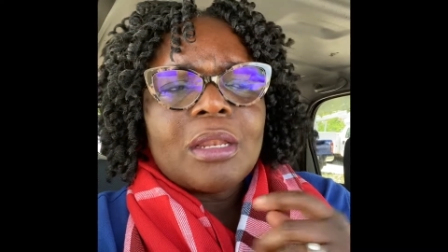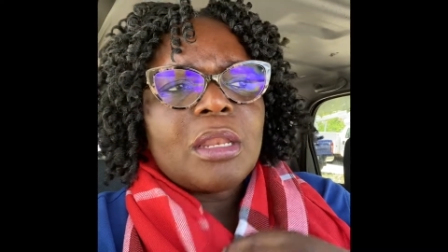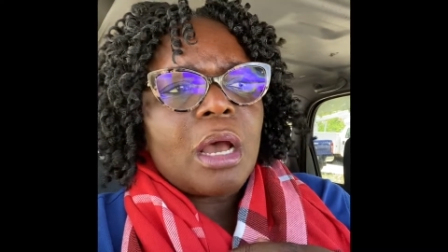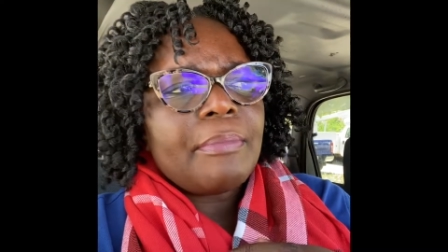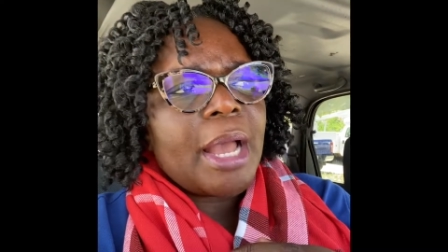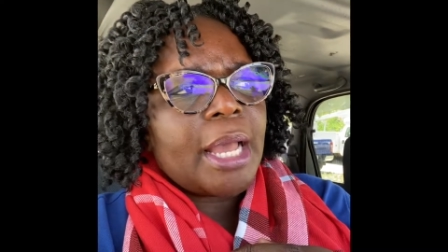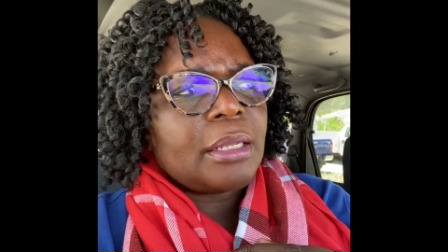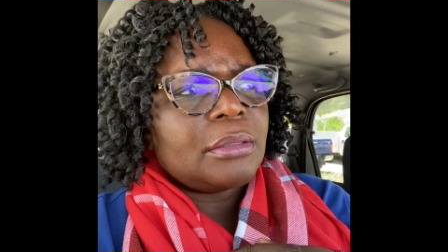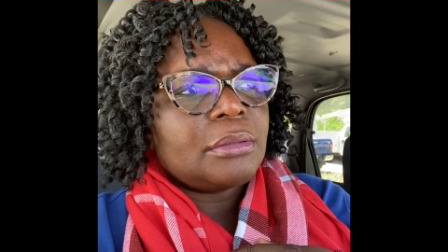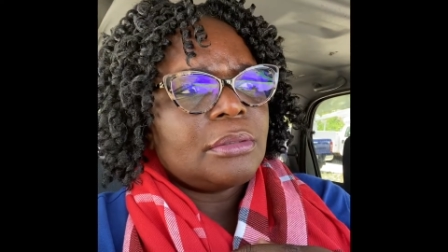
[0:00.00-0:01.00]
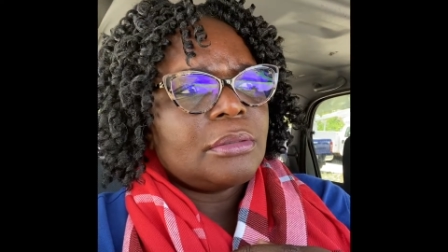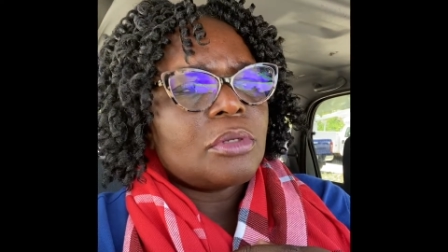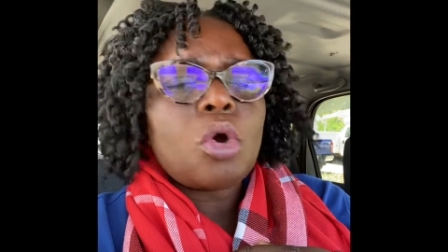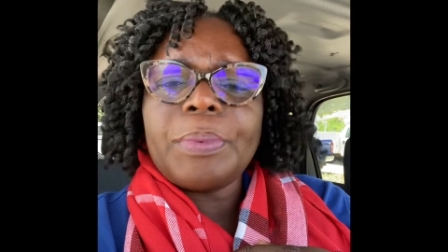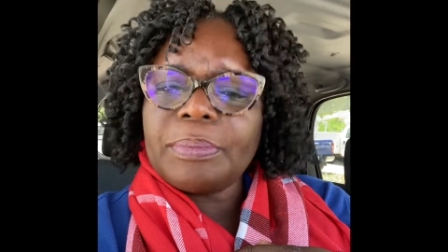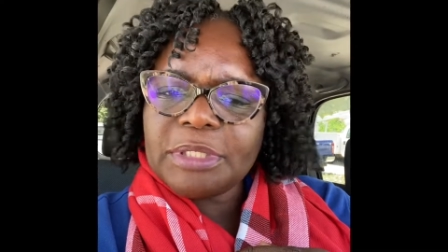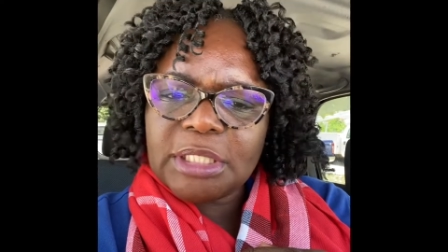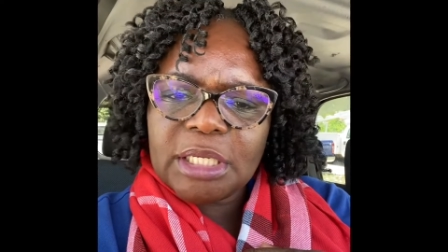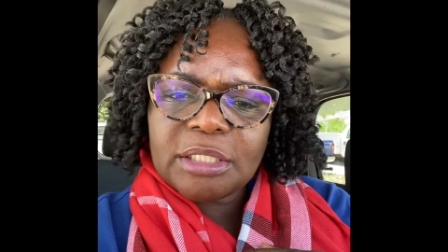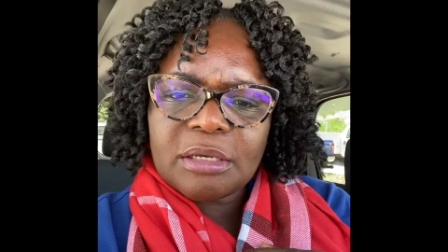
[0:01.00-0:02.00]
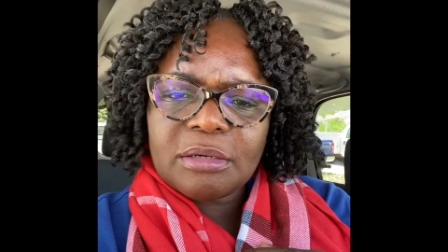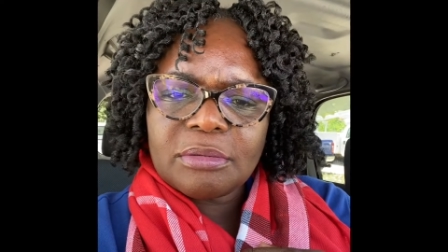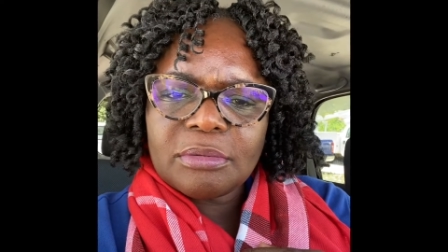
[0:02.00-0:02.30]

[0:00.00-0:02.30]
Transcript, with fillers: no man oh people stay so